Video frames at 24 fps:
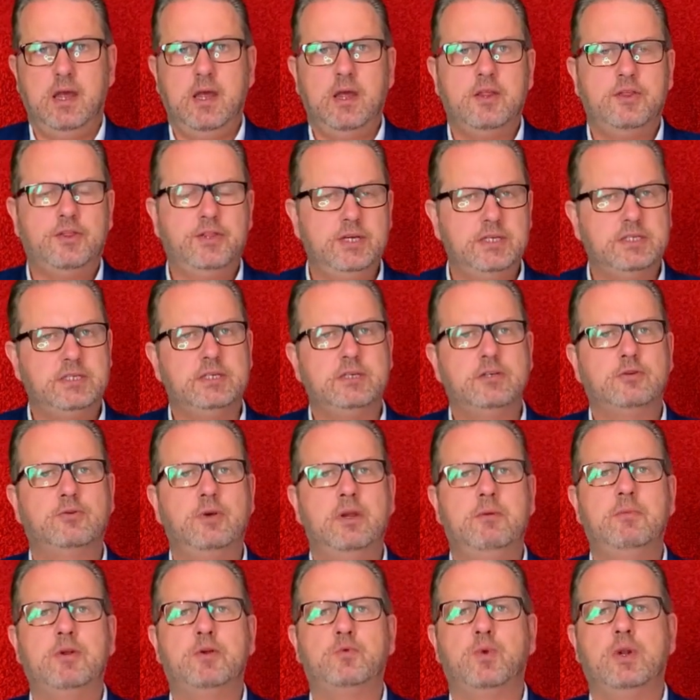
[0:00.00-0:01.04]
This
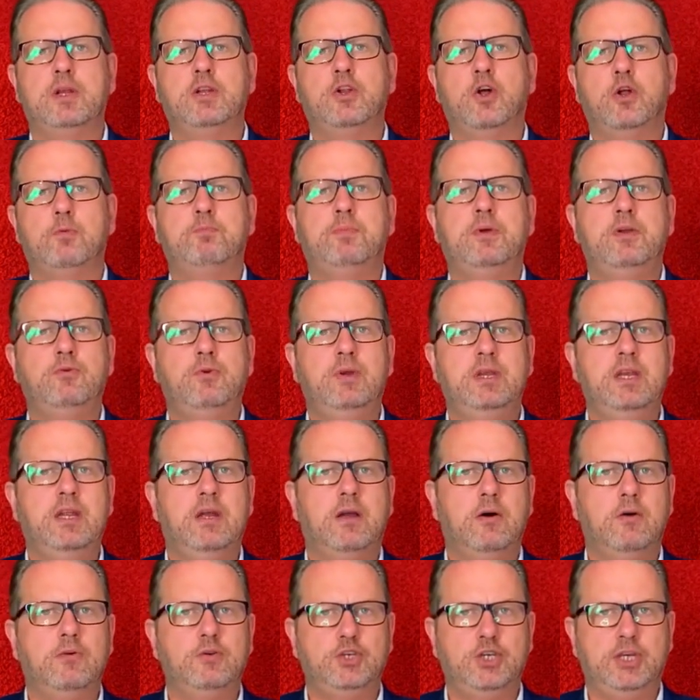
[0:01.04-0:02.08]
agreement will not be
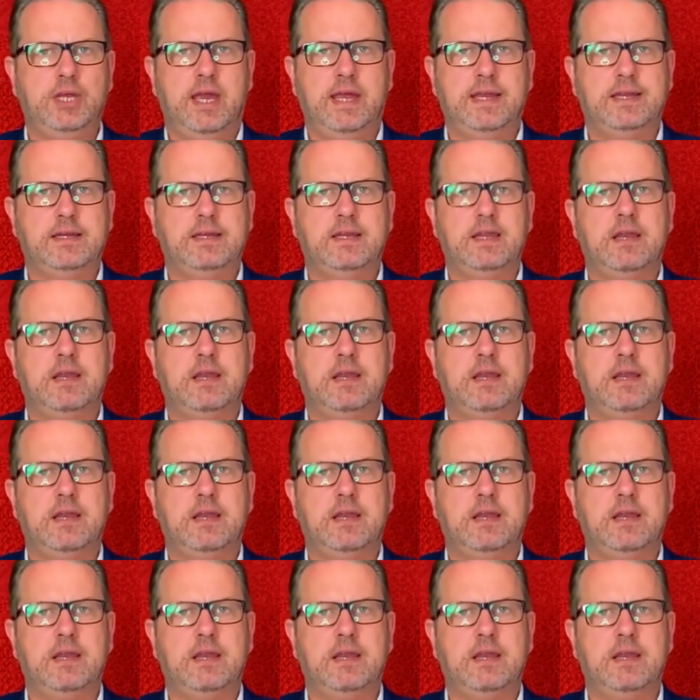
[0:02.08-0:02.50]
renegotiated.